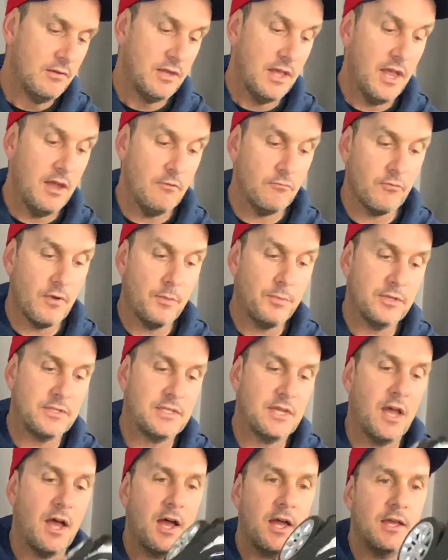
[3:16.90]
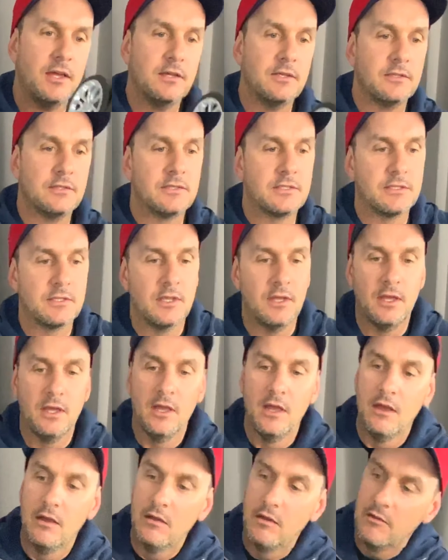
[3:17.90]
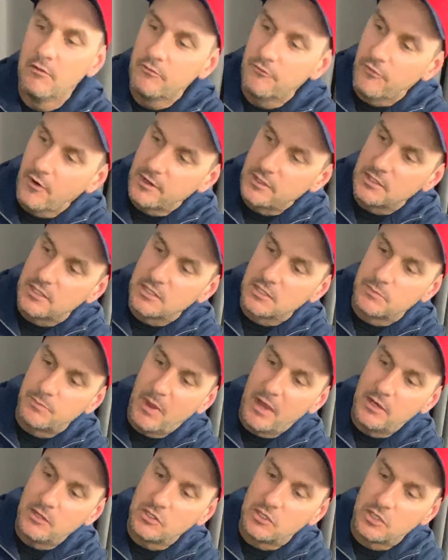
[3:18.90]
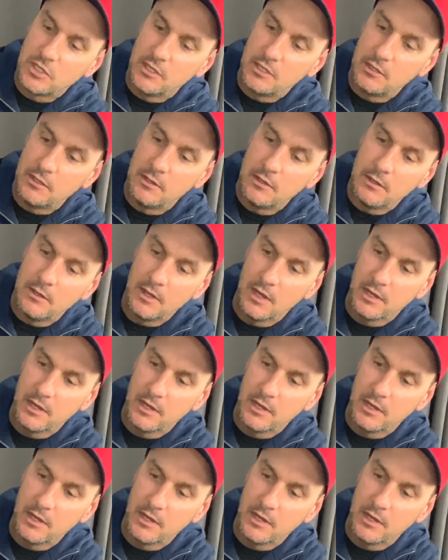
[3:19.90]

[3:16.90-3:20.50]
Yeah, rubber tires. Front suspension,